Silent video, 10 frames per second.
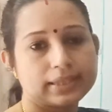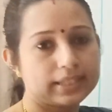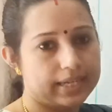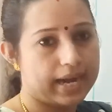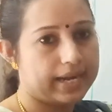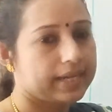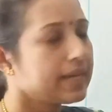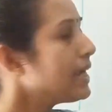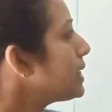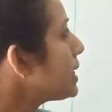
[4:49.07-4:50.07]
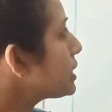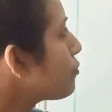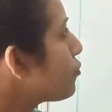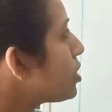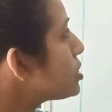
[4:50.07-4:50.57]
third add-on. Here the
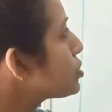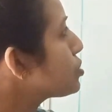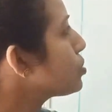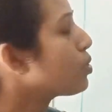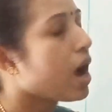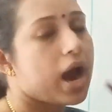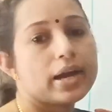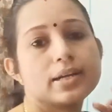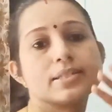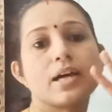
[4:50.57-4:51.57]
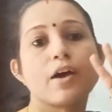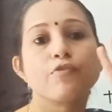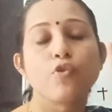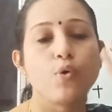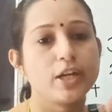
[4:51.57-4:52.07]
first 2 add-ons are
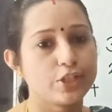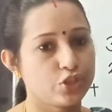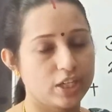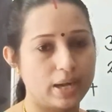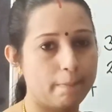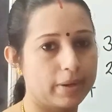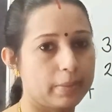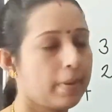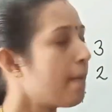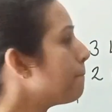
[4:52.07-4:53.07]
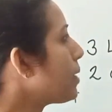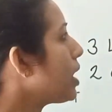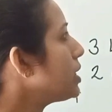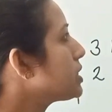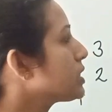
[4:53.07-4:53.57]
4-digit number.
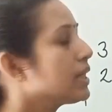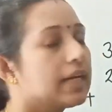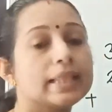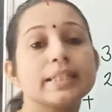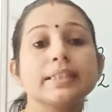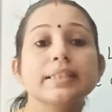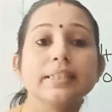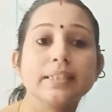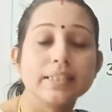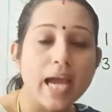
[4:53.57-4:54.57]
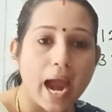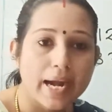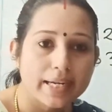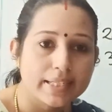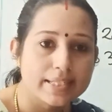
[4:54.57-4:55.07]
But the third
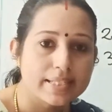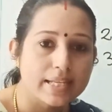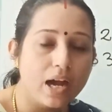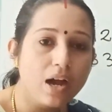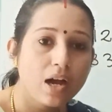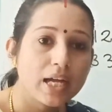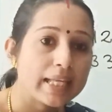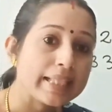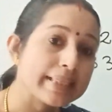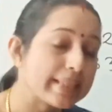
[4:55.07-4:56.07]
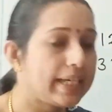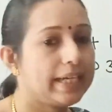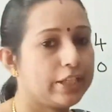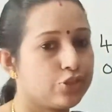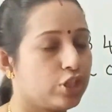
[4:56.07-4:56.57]
add-on is a
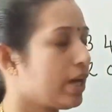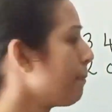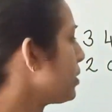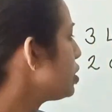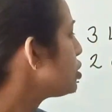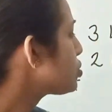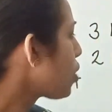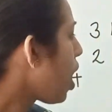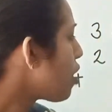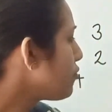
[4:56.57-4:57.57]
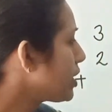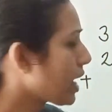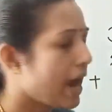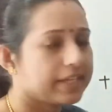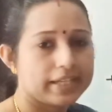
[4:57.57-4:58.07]
3-digit number. So how we
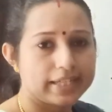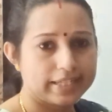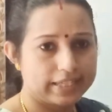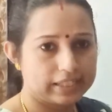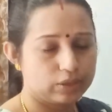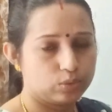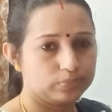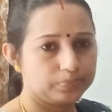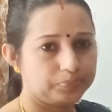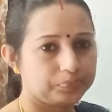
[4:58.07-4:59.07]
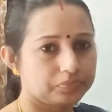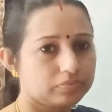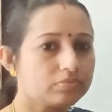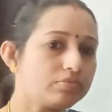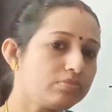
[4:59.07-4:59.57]
write in here now?
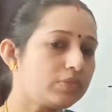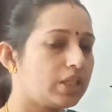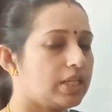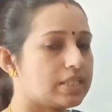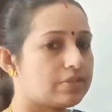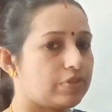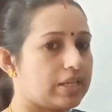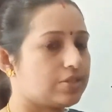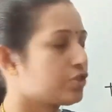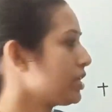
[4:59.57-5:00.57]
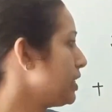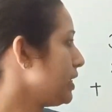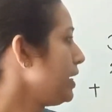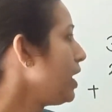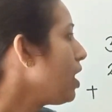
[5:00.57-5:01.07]
Yes, we are
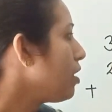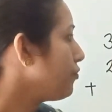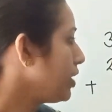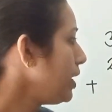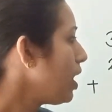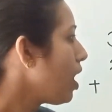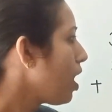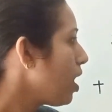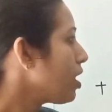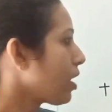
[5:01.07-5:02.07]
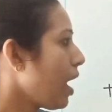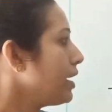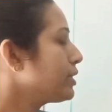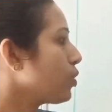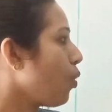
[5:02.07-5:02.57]
studying. We
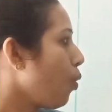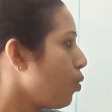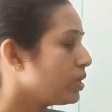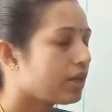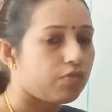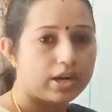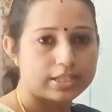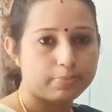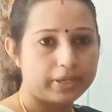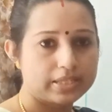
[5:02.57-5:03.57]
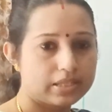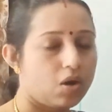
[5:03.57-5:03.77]
write all the ones place,